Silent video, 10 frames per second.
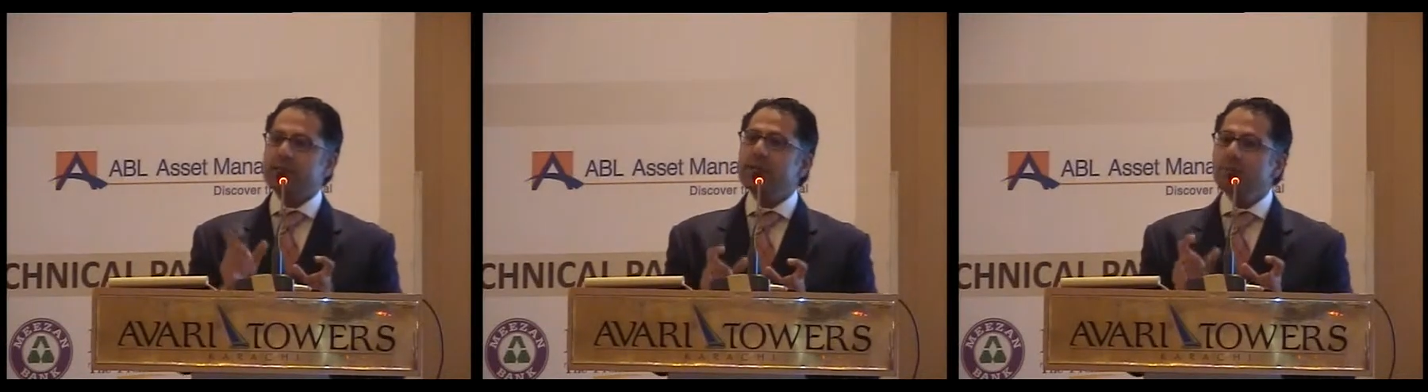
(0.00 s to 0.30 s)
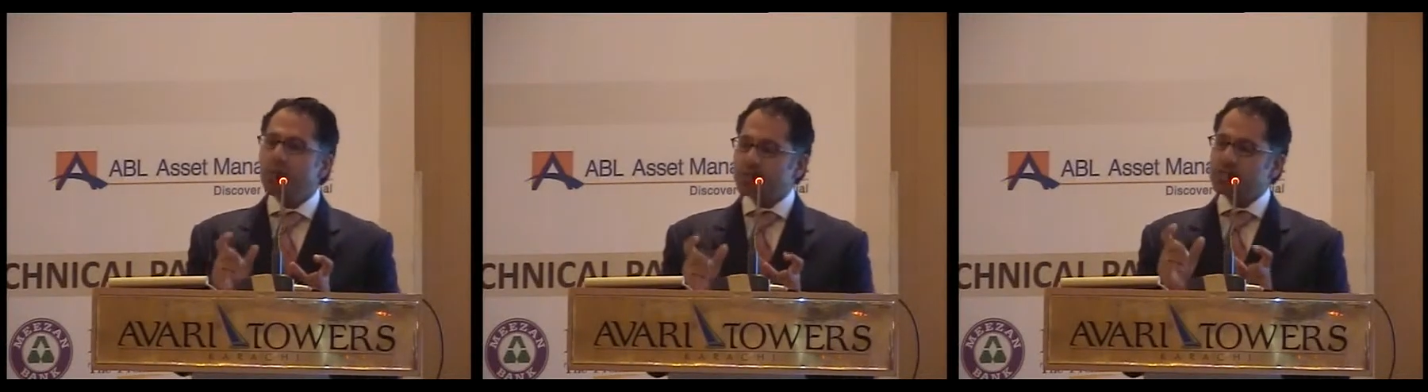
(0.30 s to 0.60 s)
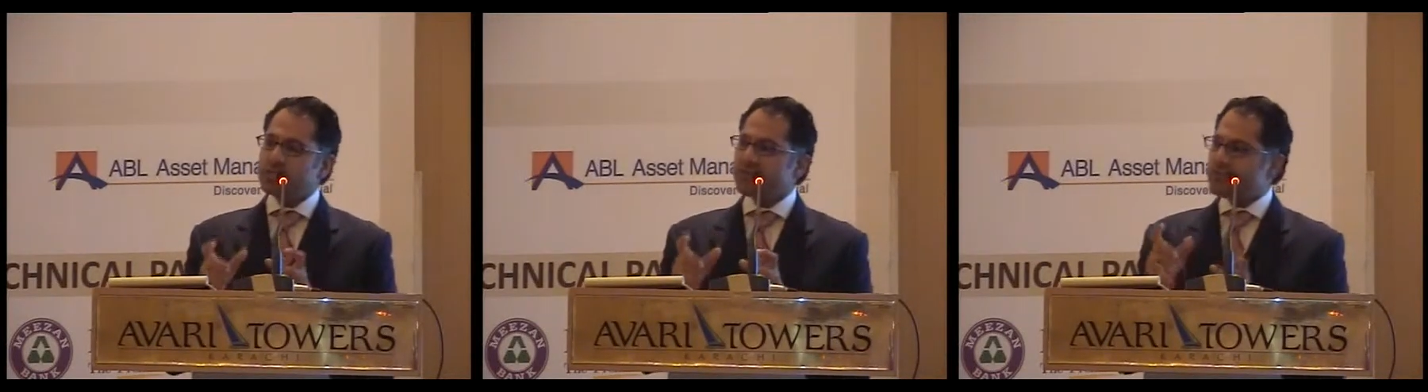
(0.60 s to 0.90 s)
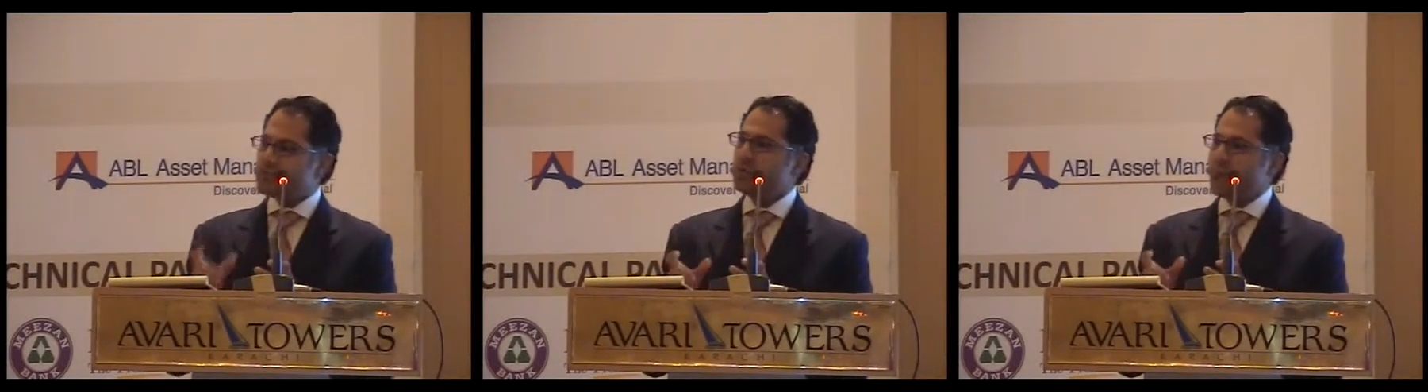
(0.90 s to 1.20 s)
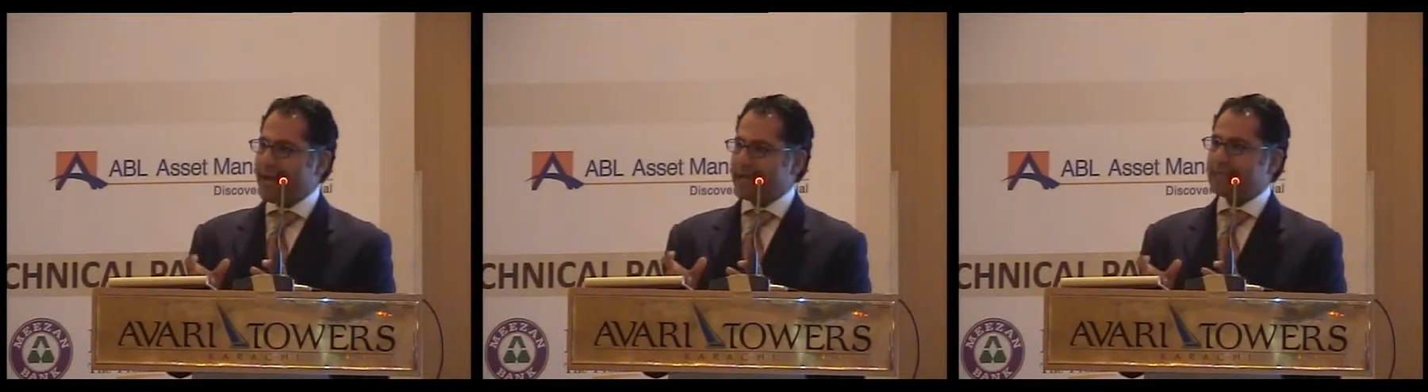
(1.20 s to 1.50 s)
the emergence of this
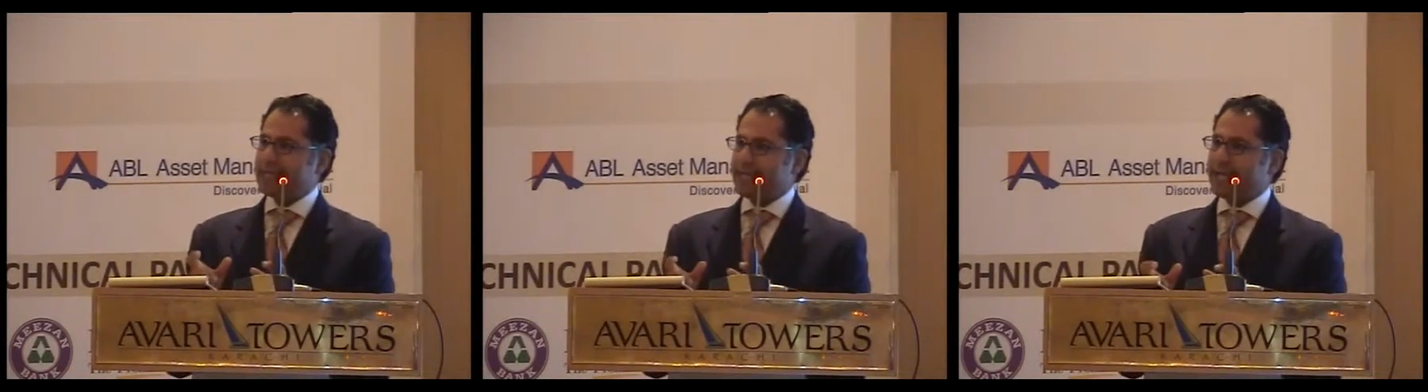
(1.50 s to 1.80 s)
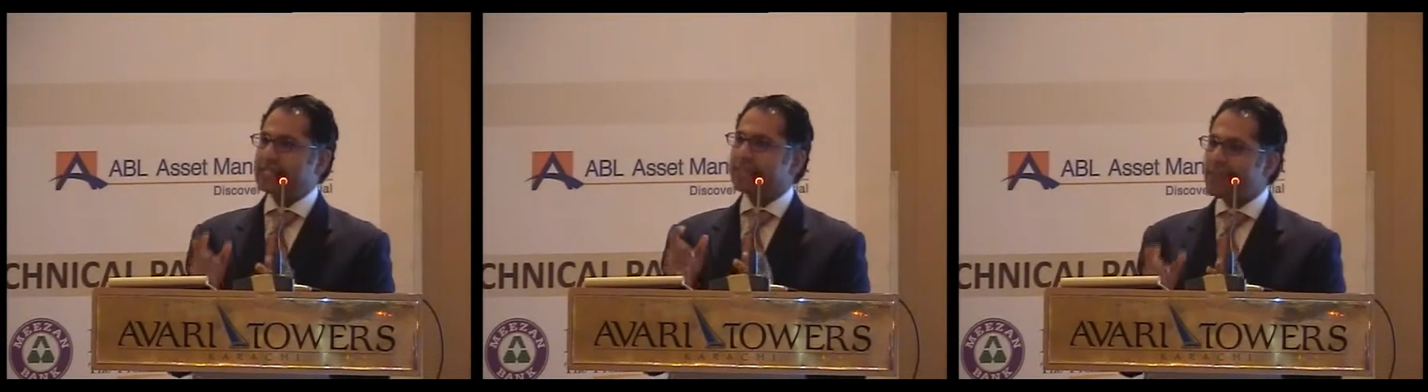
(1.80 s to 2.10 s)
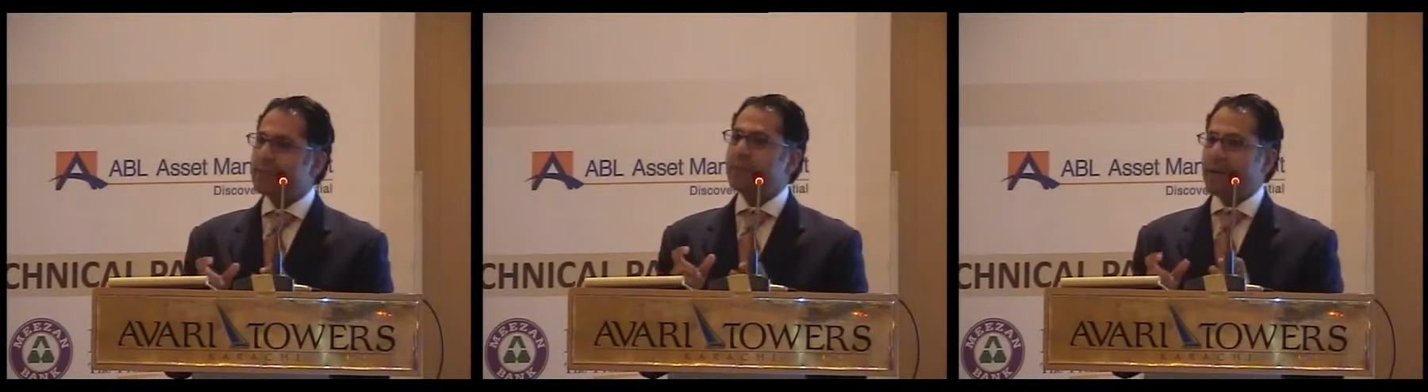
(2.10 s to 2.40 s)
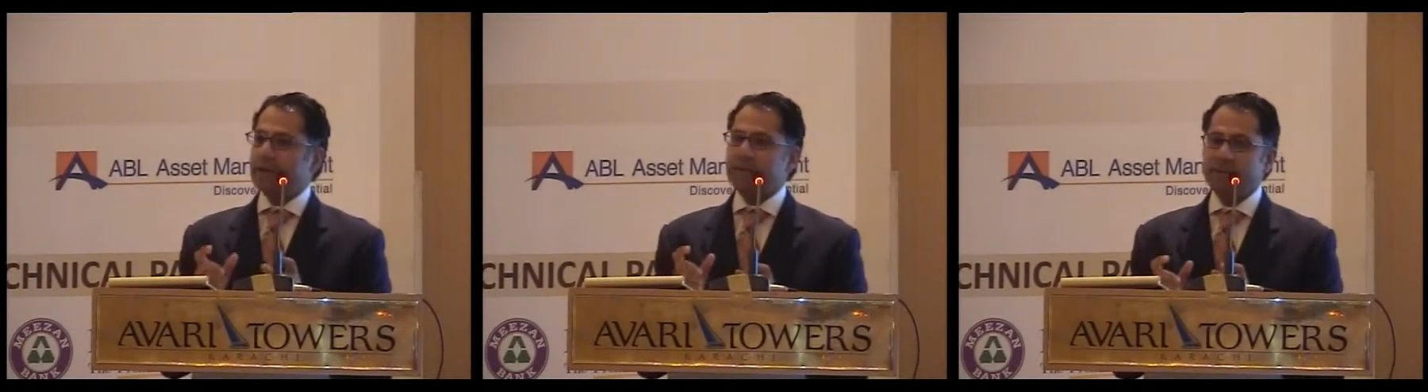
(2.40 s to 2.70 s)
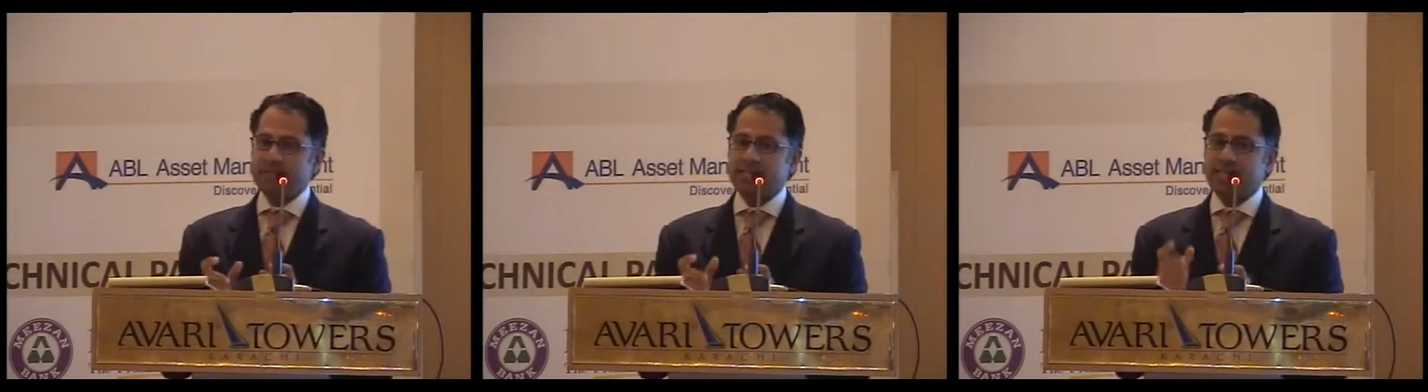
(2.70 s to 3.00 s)
new asset class of impact
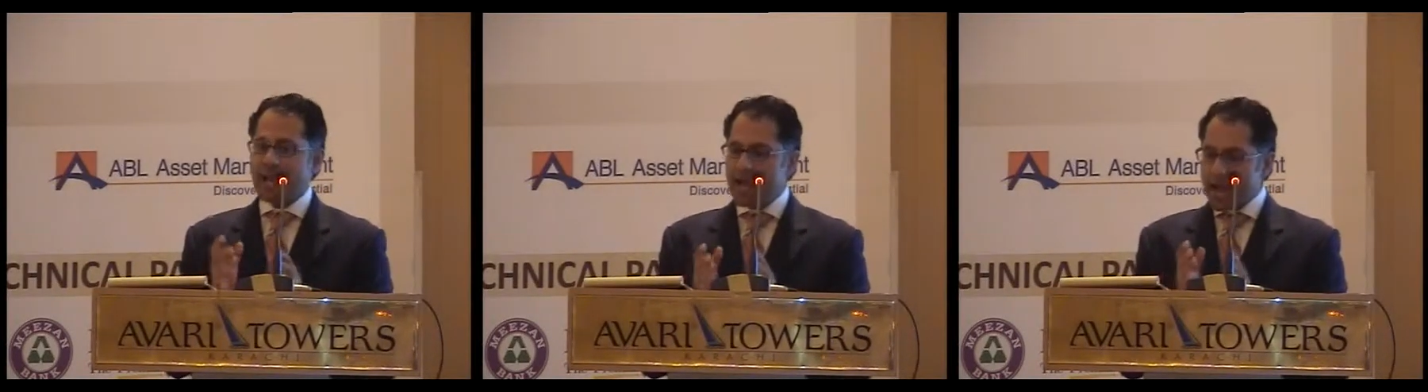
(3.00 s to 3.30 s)
investing